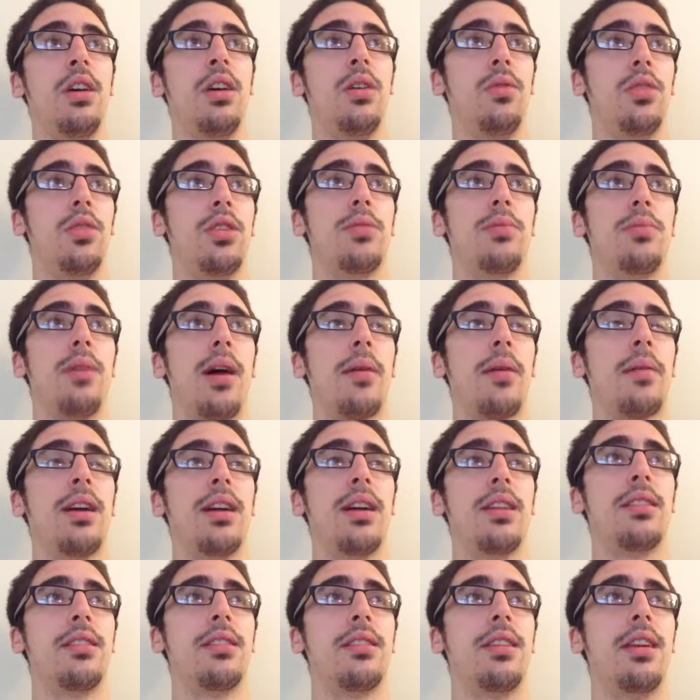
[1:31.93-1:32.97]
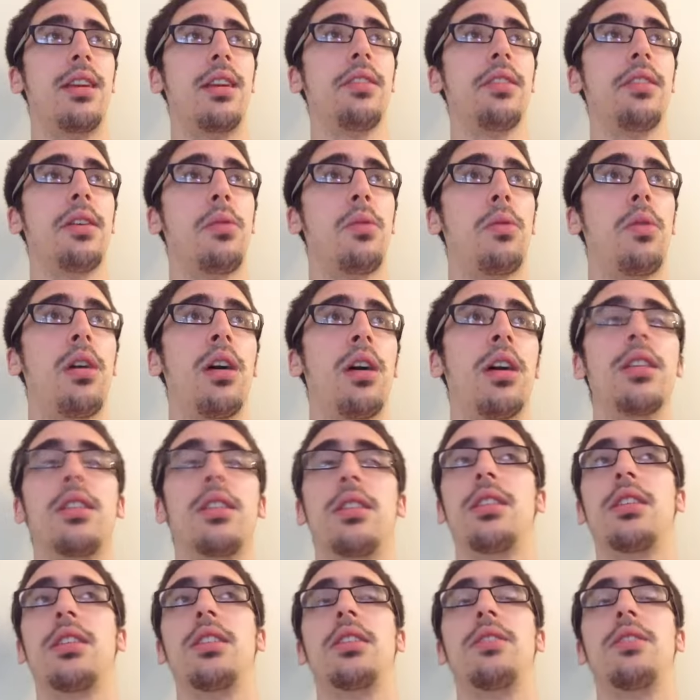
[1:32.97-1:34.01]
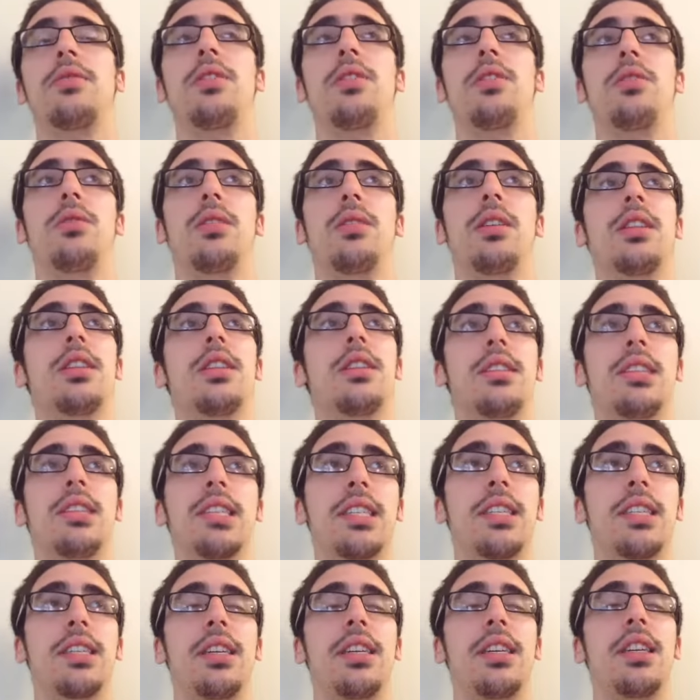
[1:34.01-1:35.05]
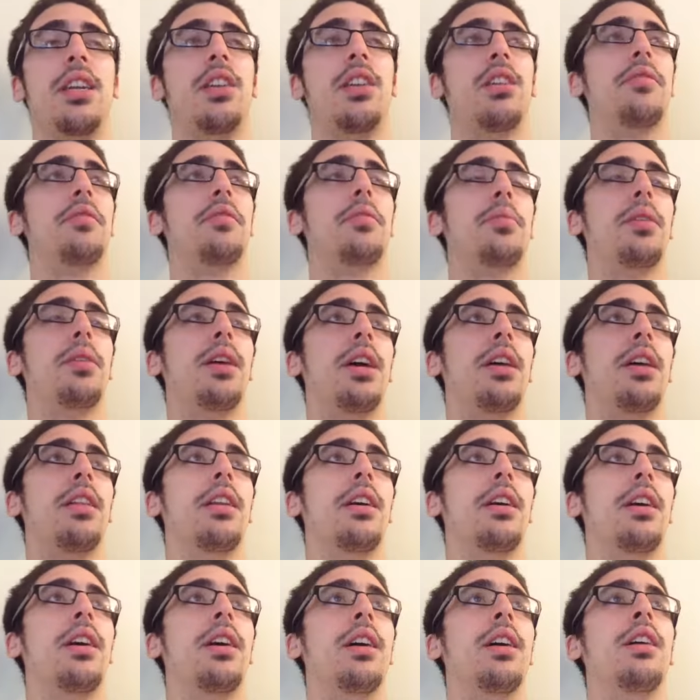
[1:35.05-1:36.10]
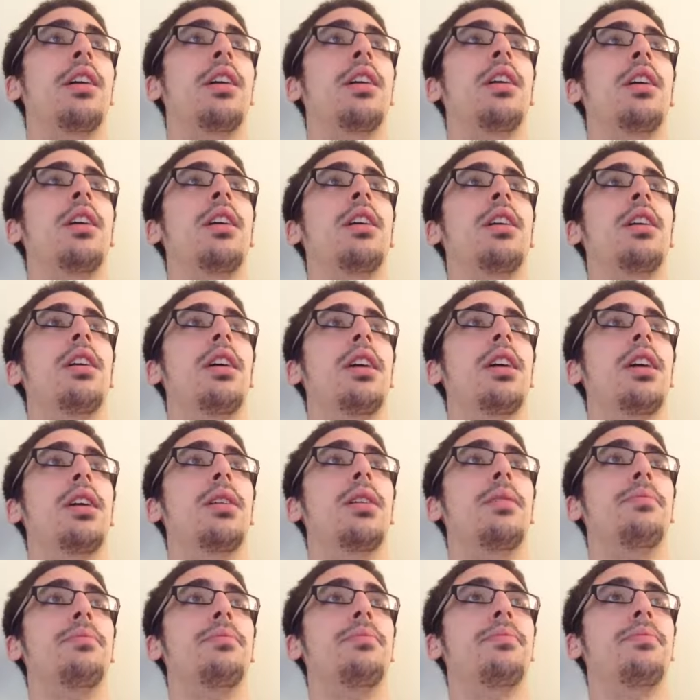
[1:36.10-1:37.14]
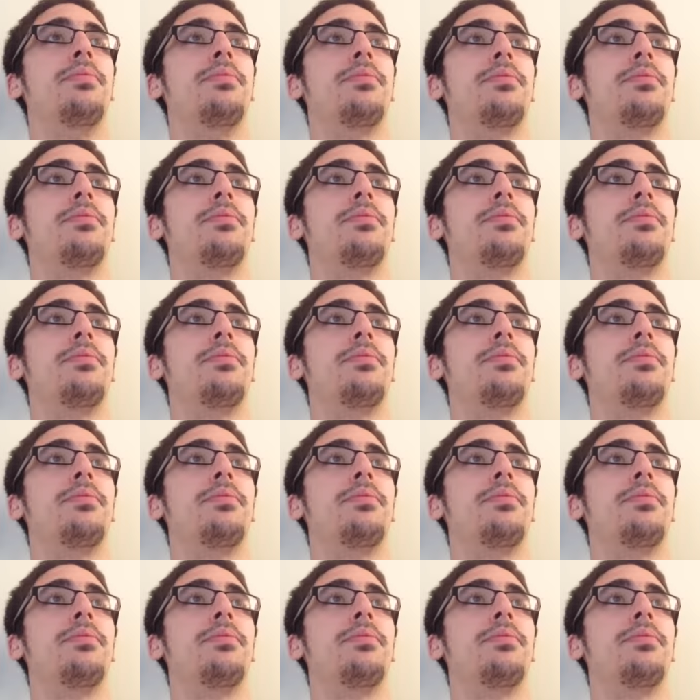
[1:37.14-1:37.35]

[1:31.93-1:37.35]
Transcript: which Bobcats dearly want because if you get the sixth seed, you don't have to play the, you don't